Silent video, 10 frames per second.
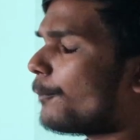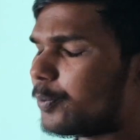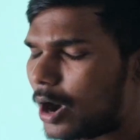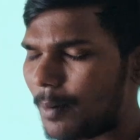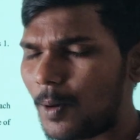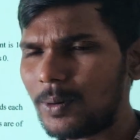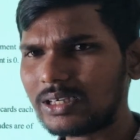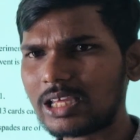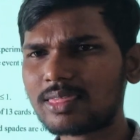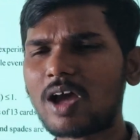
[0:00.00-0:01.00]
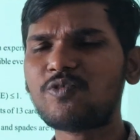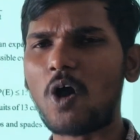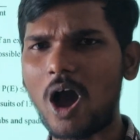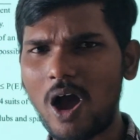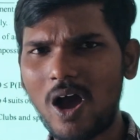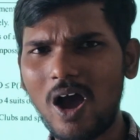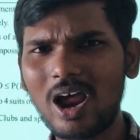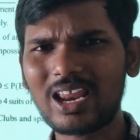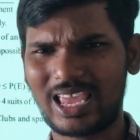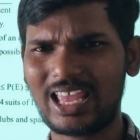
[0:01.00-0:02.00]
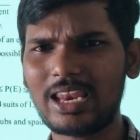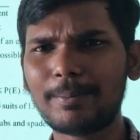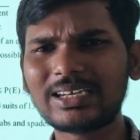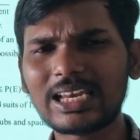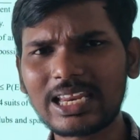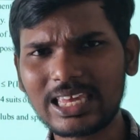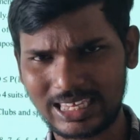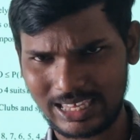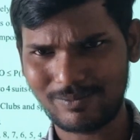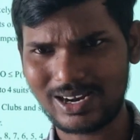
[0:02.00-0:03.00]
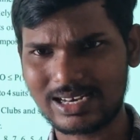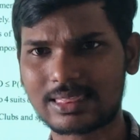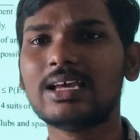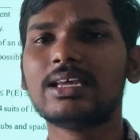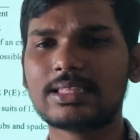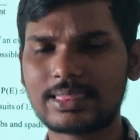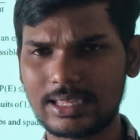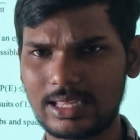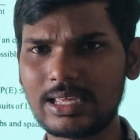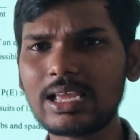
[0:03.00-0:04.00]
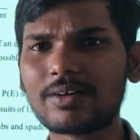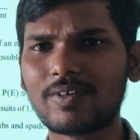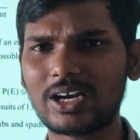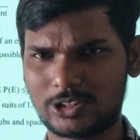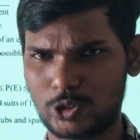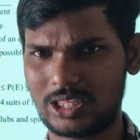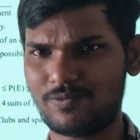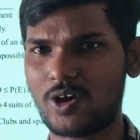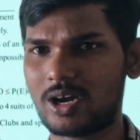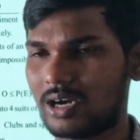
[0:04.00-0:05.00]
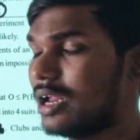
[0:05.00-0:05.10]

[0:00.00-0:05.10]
probabilities of all elementary events is equal to the 1.